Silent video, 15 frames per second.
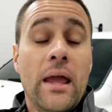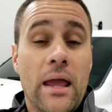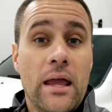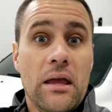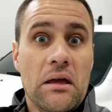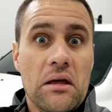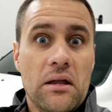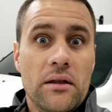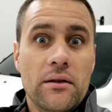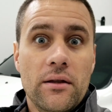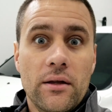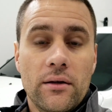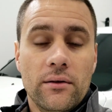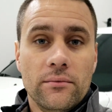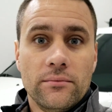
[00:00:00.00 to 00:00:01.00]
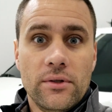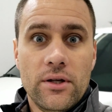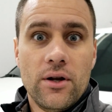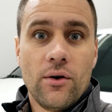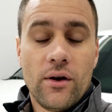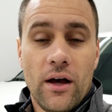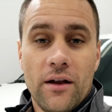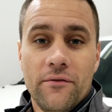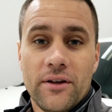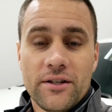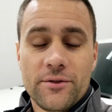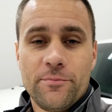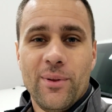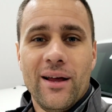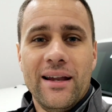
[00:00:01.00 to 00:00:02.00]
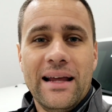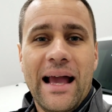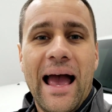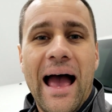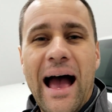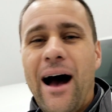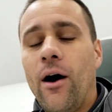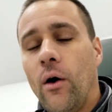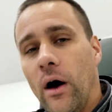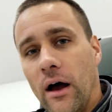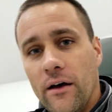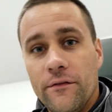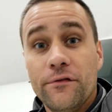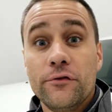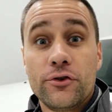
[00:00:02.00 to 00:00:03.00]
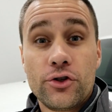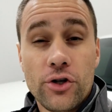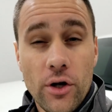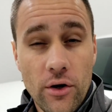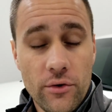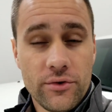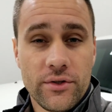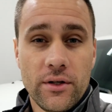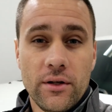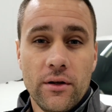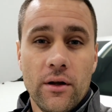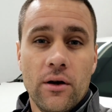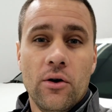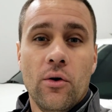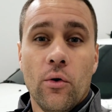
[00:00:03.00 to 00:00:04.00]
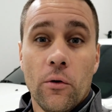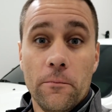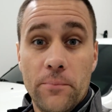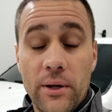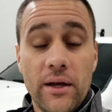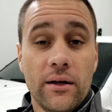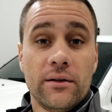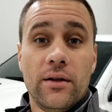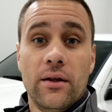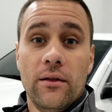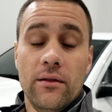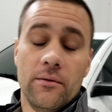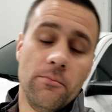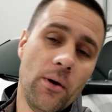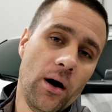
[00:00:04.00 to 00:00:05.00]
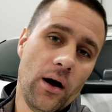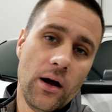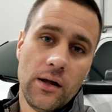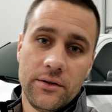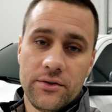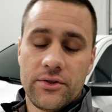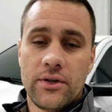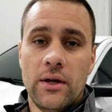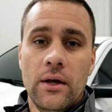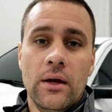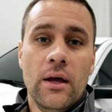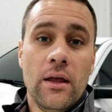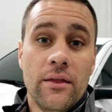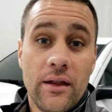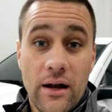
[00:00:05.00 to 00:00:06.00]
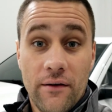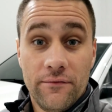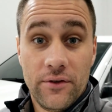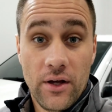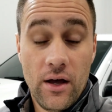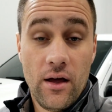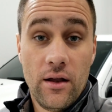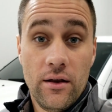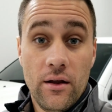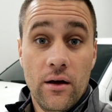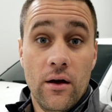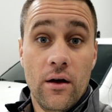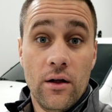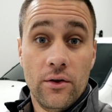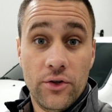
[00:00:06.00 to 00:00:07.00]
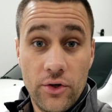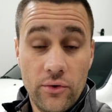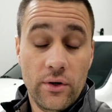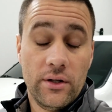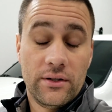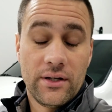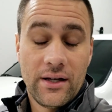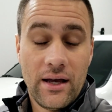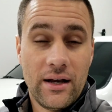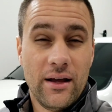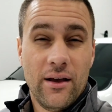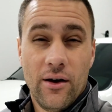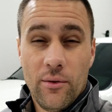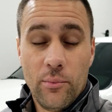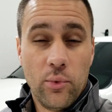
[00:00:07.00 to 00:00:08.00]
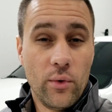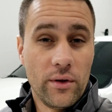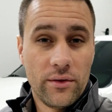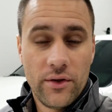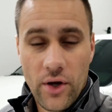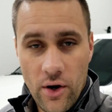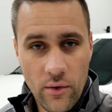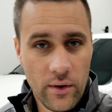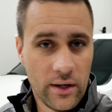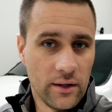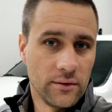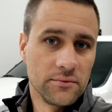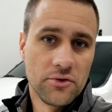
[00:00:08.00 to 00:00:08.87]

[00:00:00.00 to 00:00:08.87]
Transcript: and, you know, kind of explaining how I've chosen or picked the mods that I've done to it to kind of help with towing,